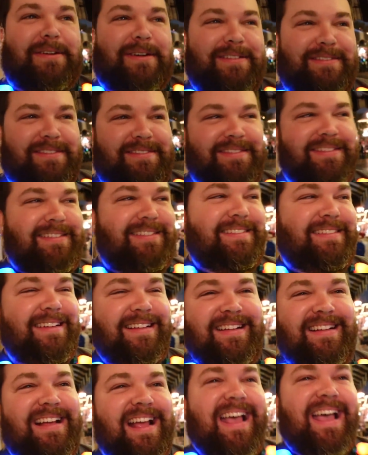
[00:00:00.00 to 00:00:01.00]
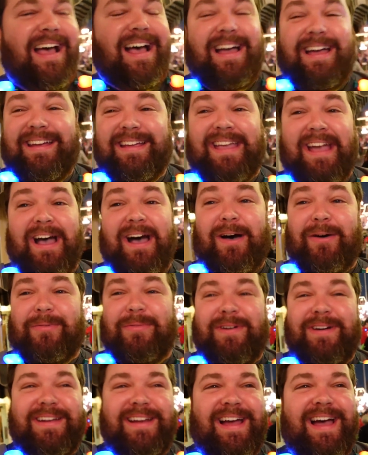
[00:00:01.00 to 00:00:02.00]
I
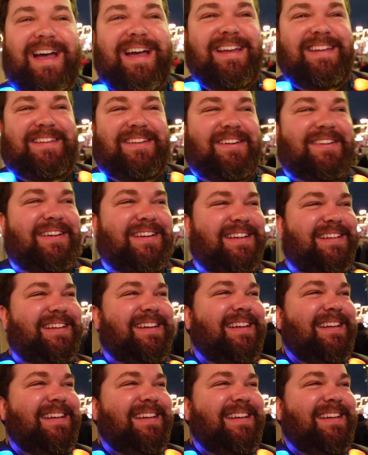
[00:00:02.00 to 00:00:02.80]
got what I could,